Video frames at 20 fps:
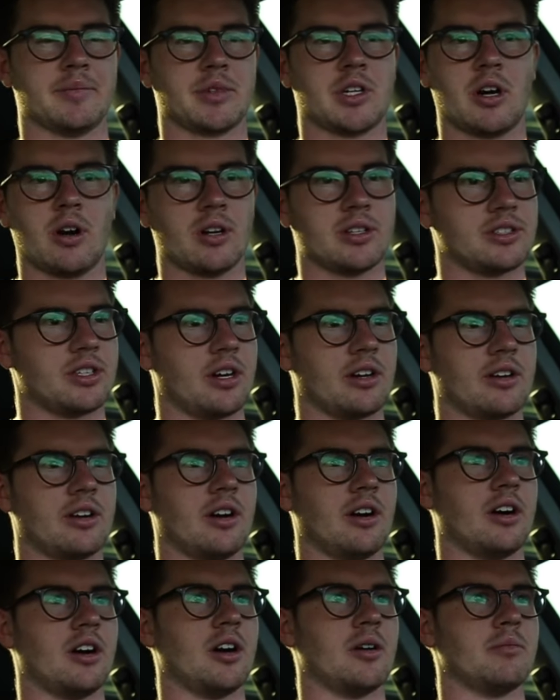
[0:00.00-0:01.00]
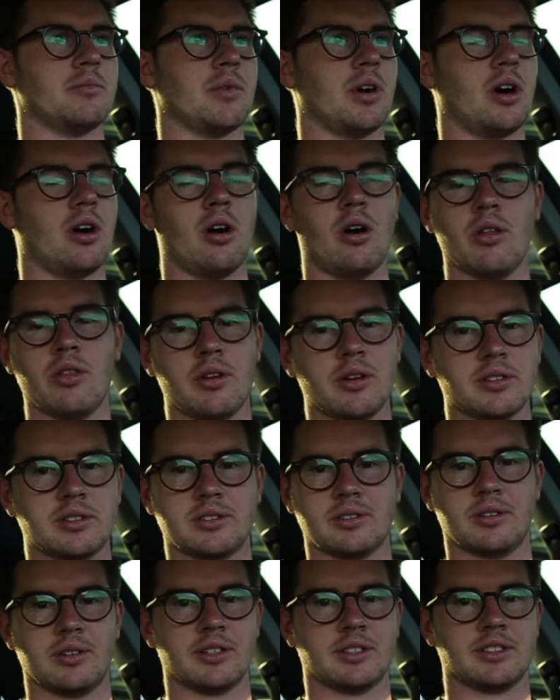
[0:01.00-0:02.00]
cars.com, all those
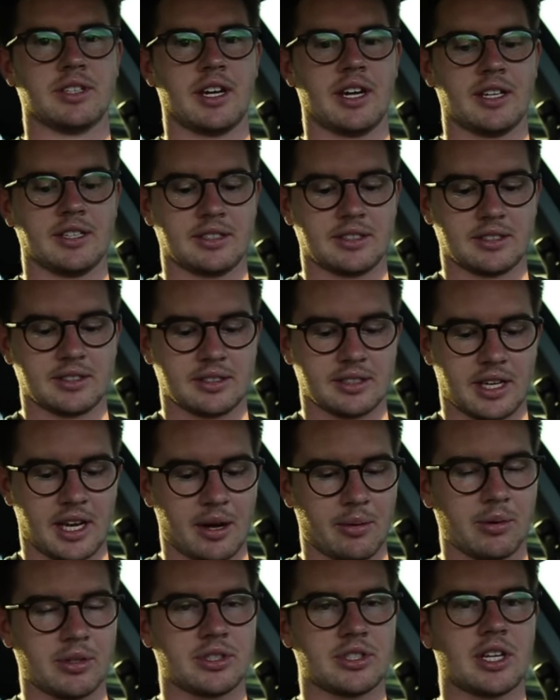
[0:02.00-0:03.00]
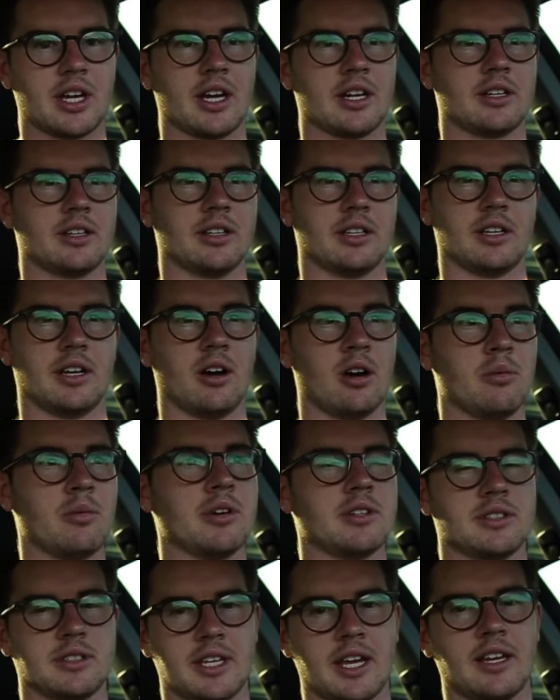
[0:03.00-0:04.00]
sort of sites. I would check
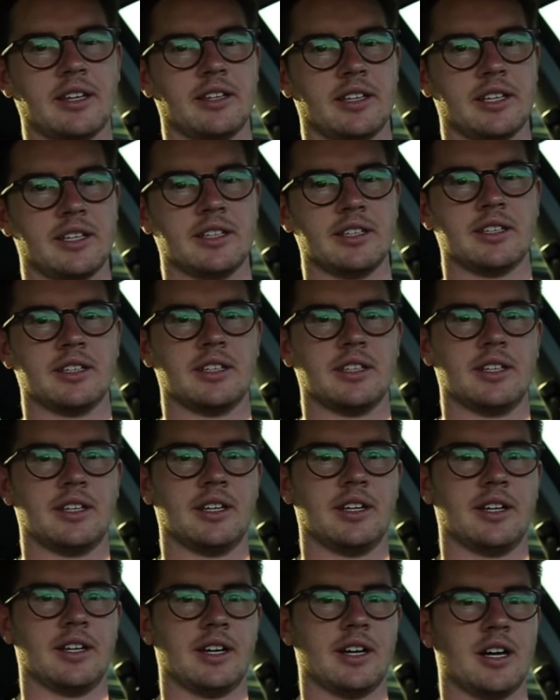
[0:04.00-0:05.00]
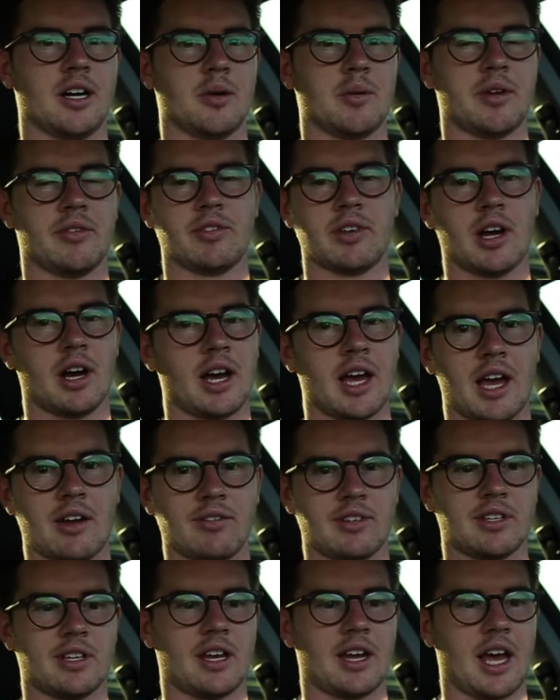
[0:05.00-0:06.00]
almost daily, if not
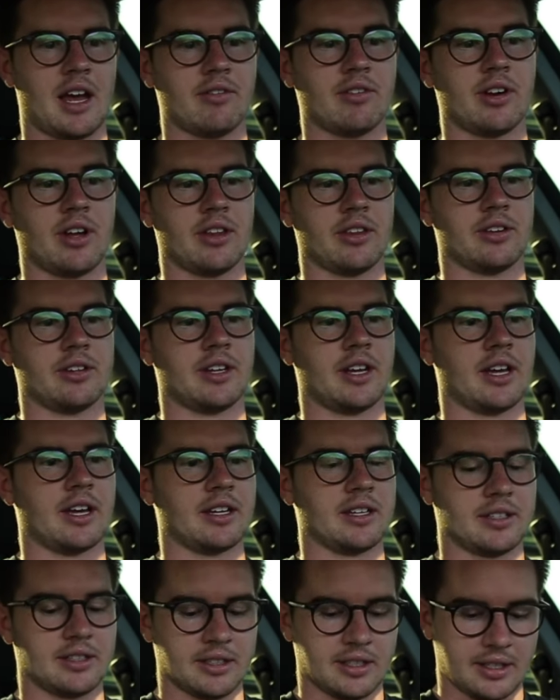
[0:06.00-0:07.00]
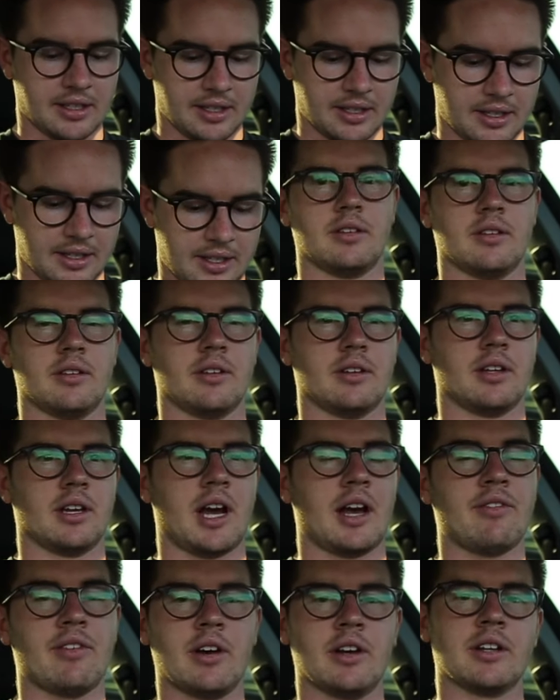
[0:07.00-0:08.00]
every other day.
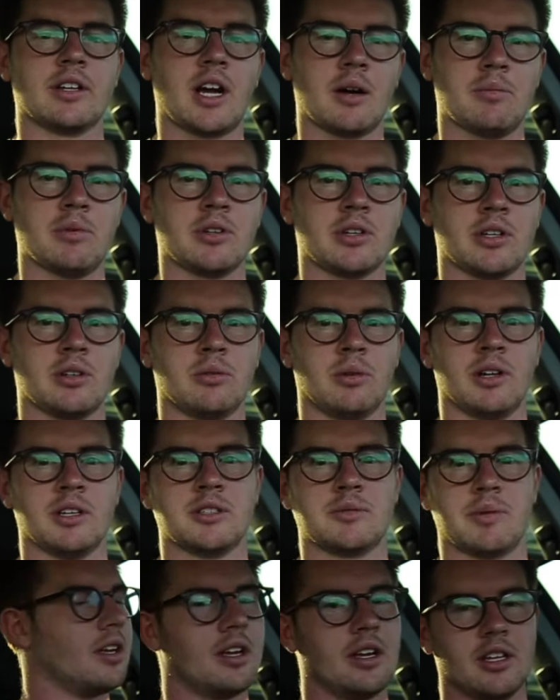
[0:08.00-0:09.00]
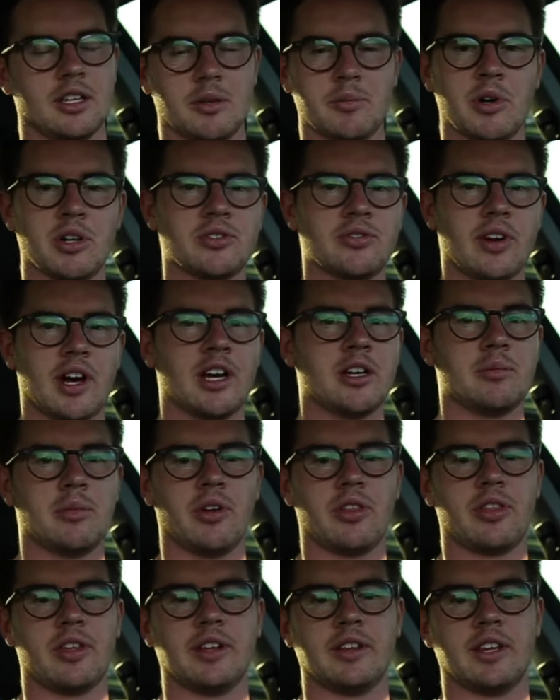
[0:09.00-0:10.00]
I found a couple good ones, but the most
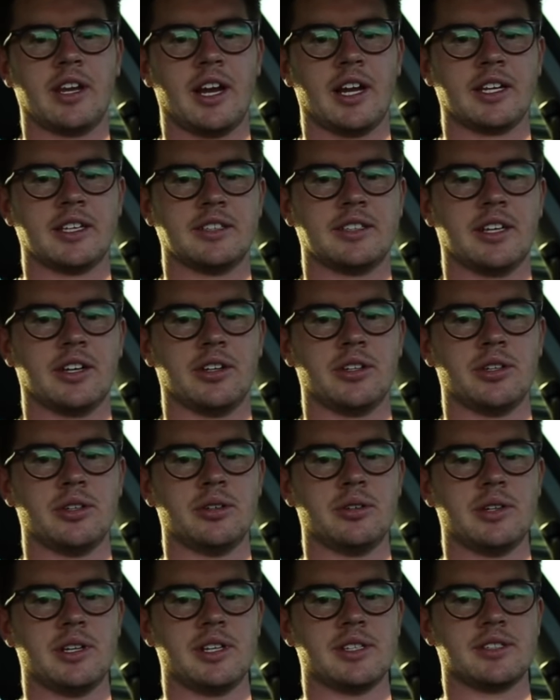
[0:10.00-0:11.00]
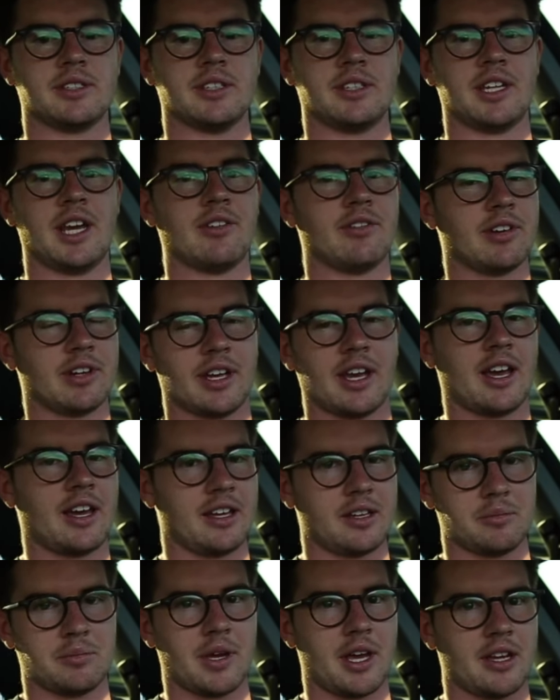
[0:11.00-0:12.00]
valuable thing that I can tell you is to never
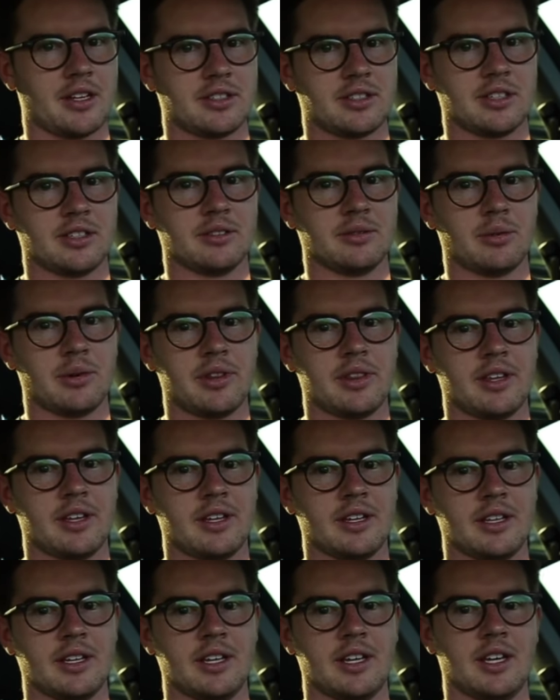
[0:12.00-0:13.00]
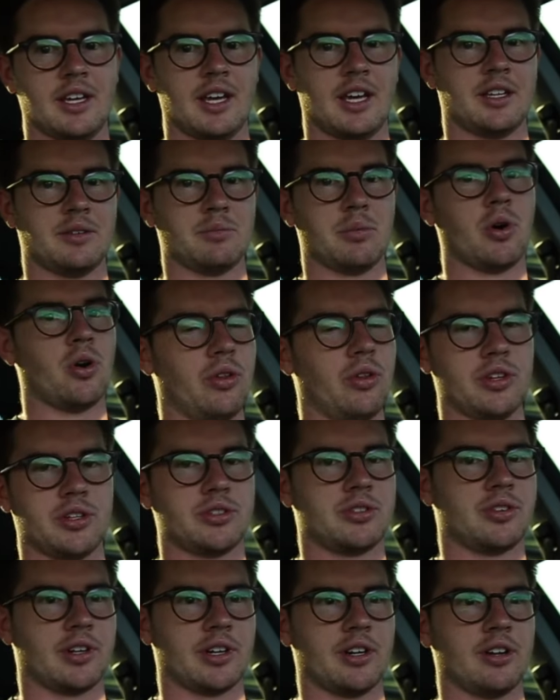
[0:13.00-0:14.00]
get impatient with it and the
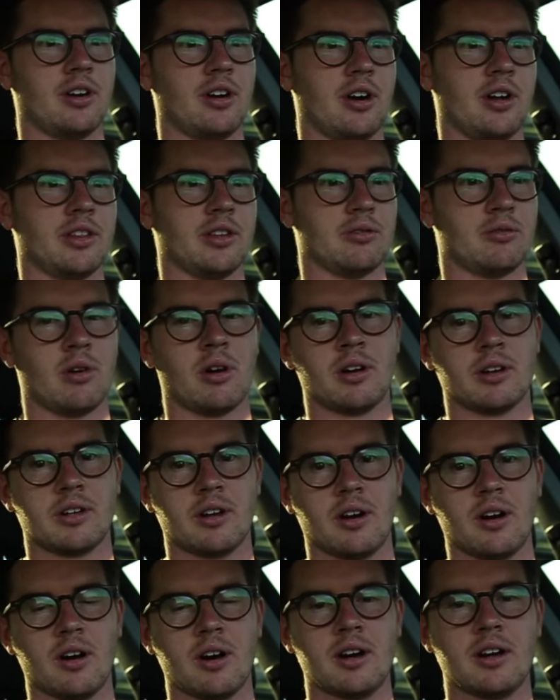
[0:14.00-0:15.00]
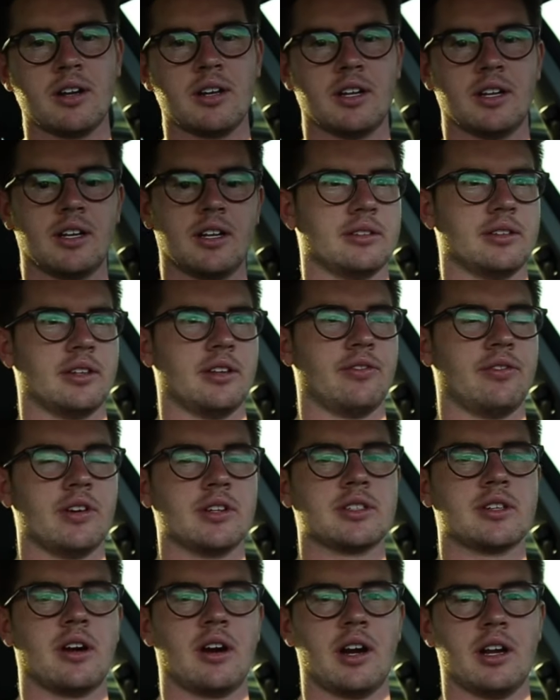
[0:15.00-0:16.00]
trigger on the wrong car. The
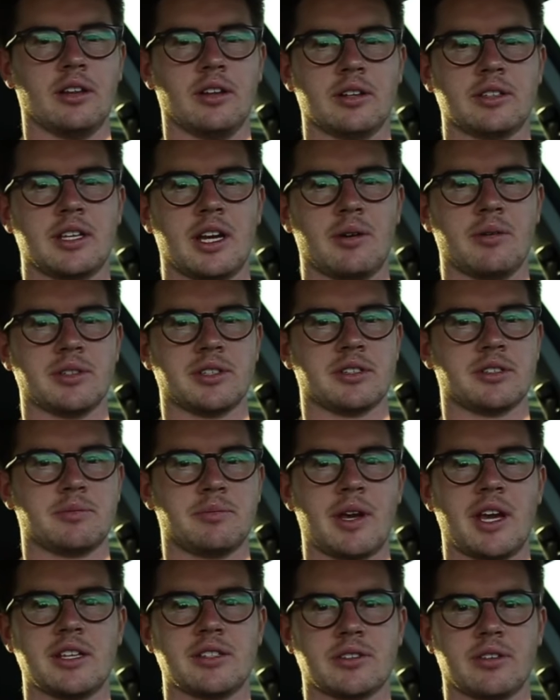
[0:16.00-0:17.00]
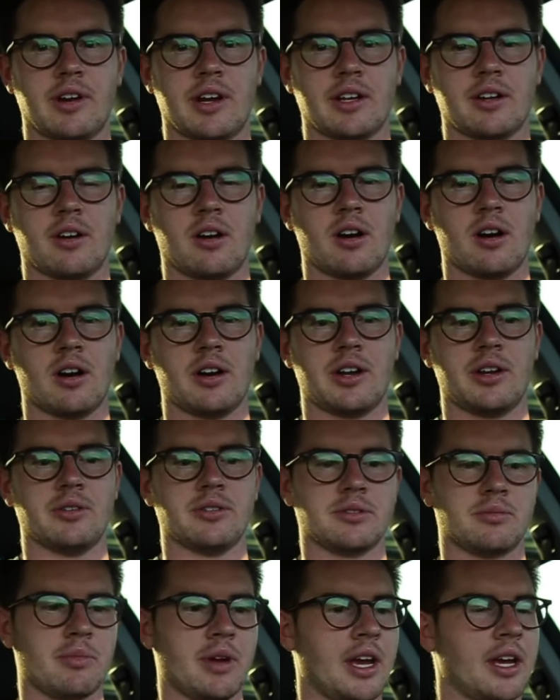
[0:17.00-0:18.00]
first car I looked at was a space gray car. It
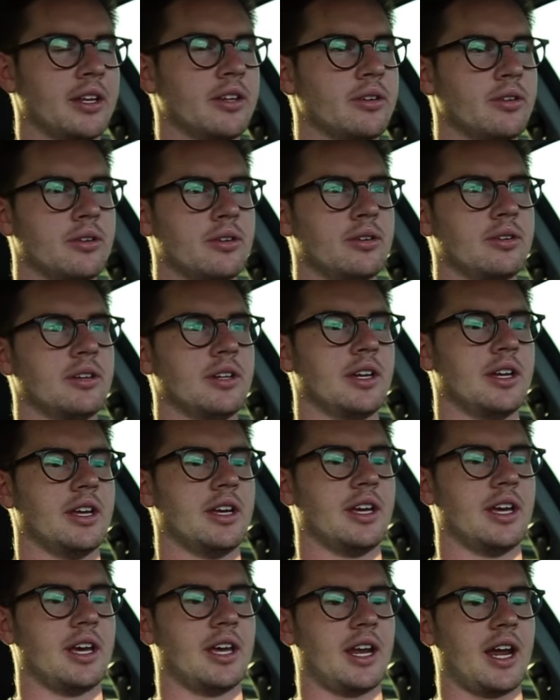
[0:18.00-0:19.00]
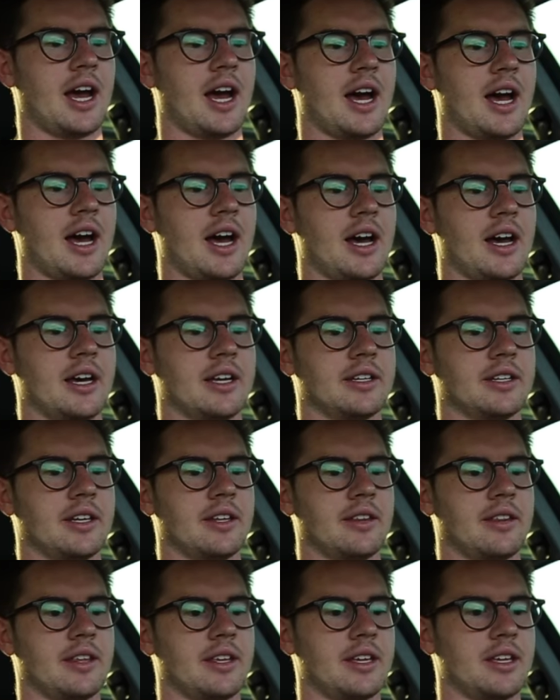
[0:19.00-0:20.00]
was manual. It
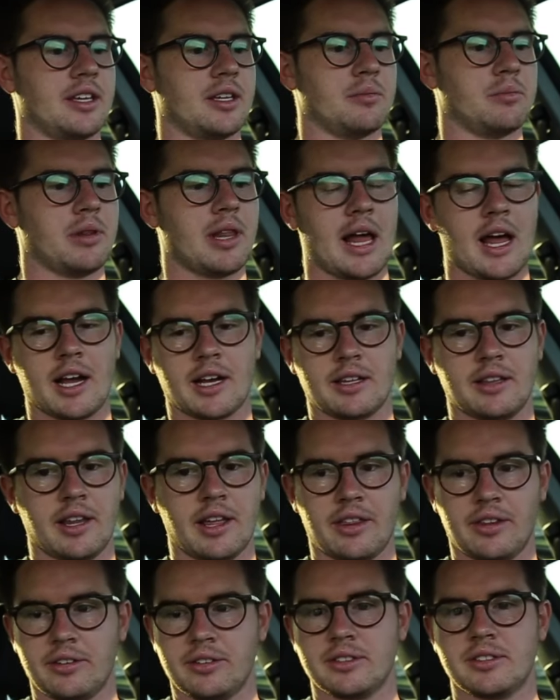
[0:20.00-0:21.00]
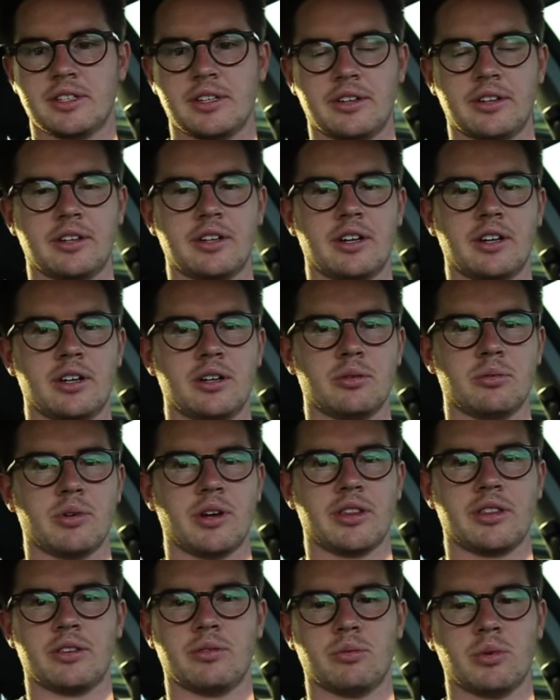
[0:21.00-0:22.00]
had the black leather interior
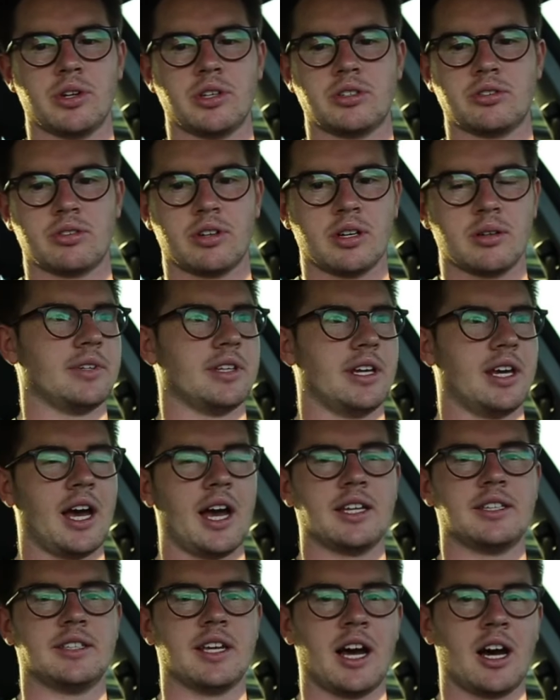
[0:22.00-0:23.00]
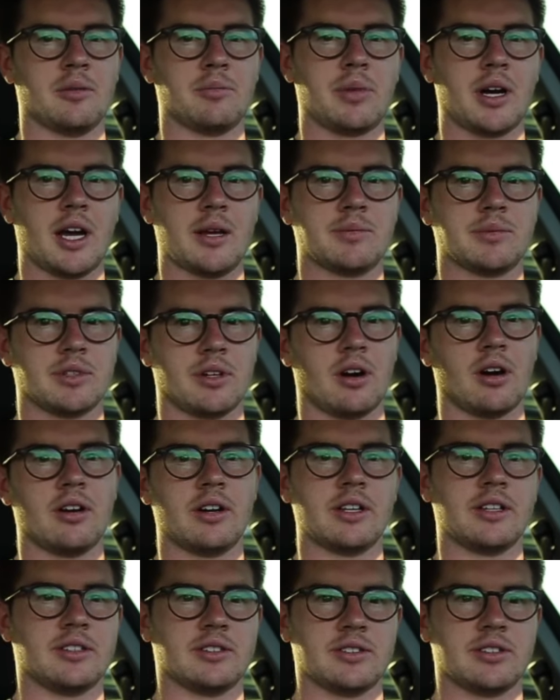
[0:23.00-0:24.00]
with wood trim. It had downpipes
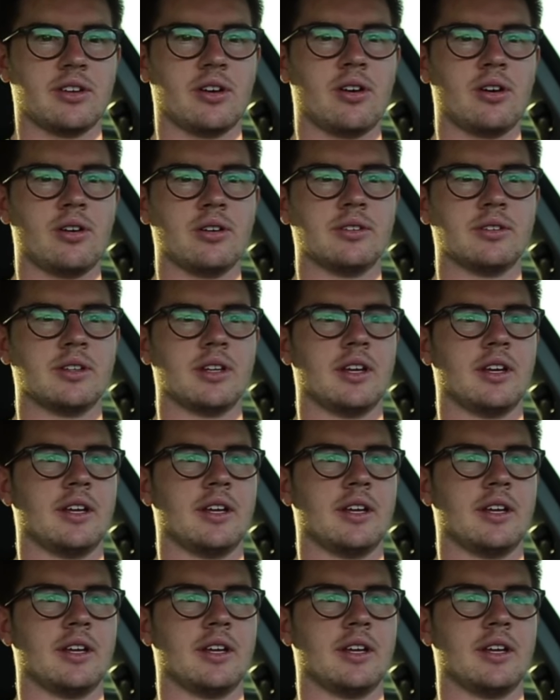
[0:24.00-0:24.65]
already installed.